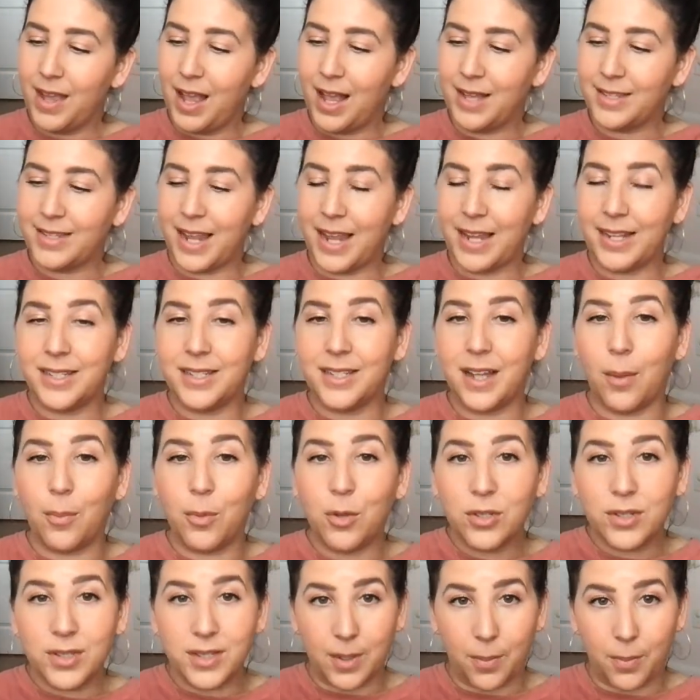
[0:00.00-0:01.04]
has a
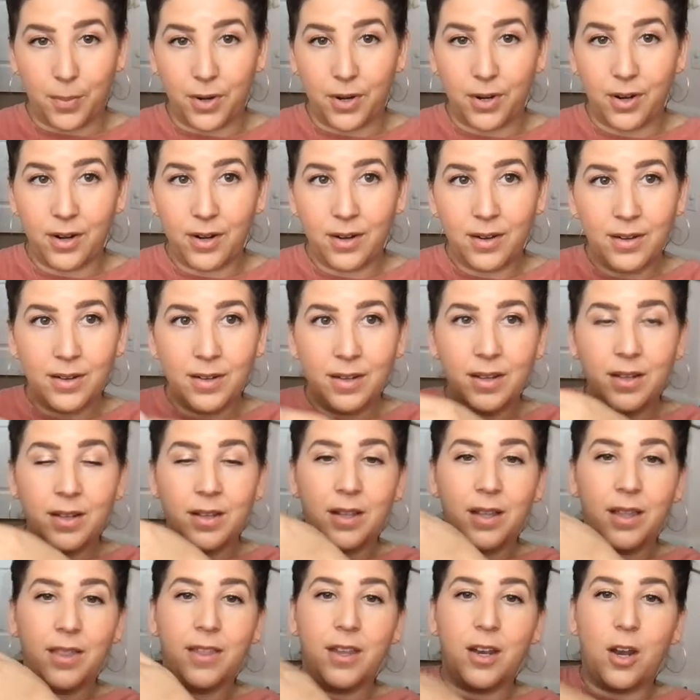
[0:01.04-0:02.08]
double zipper
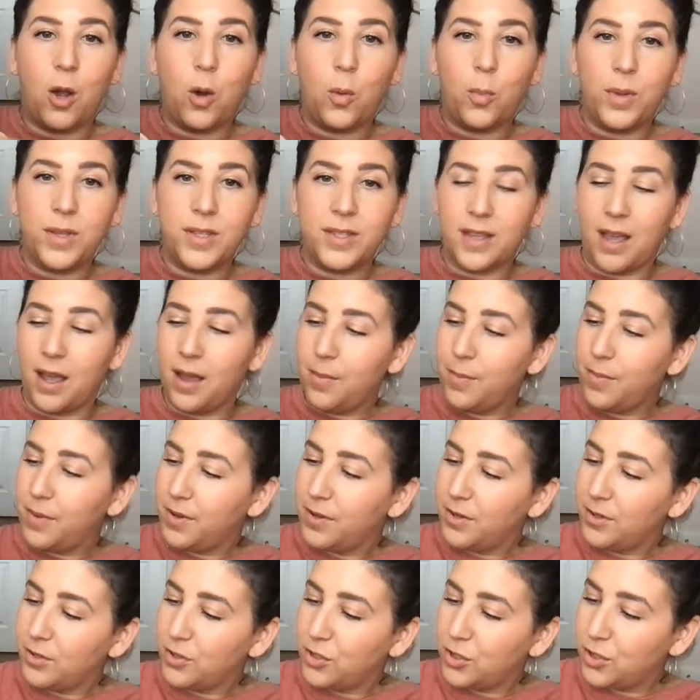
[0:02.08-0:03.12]
that opens up
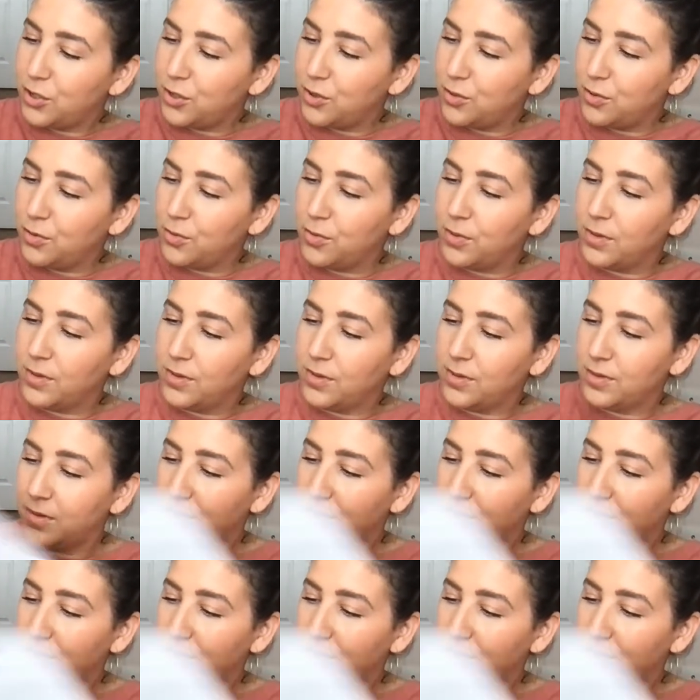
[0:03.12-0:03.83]
to